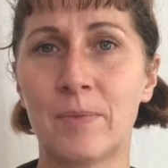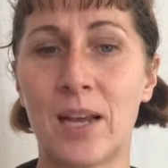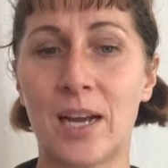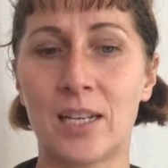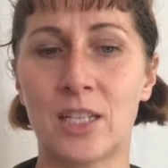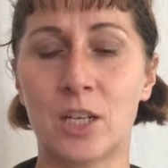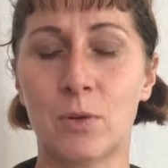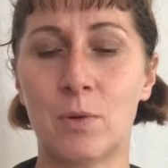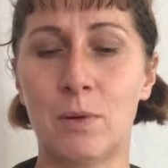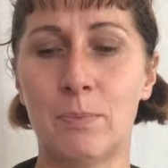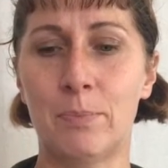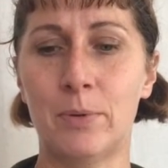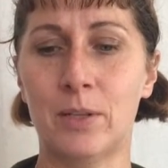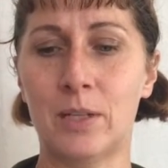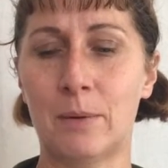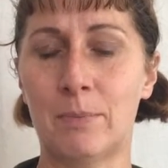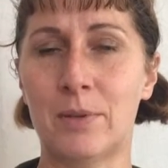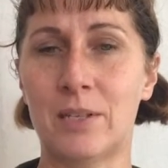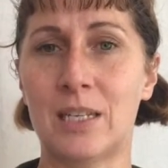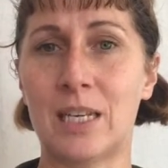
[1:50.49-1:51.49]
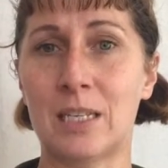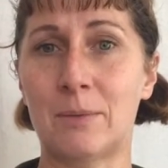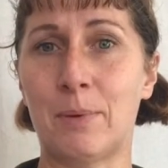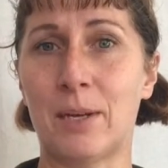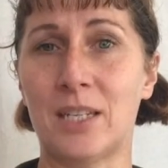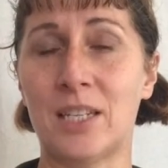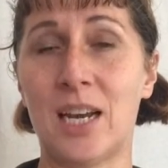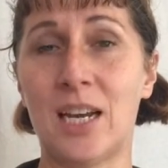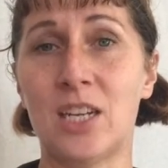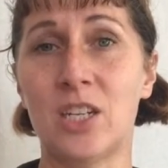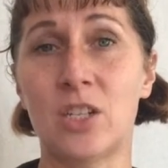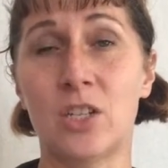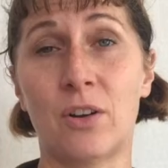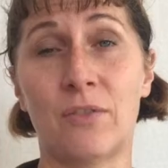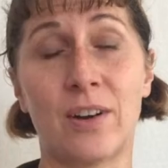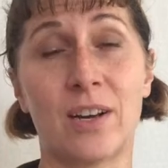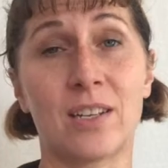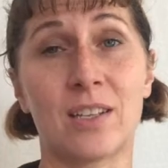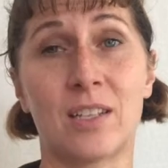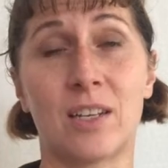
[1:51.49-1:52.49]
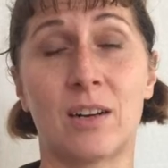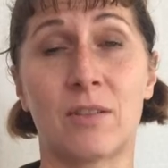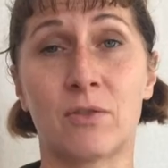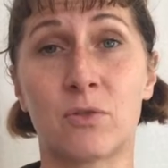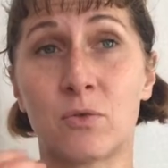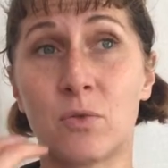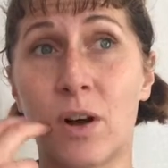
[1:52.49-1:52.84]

and so we build up this expectation of ourselves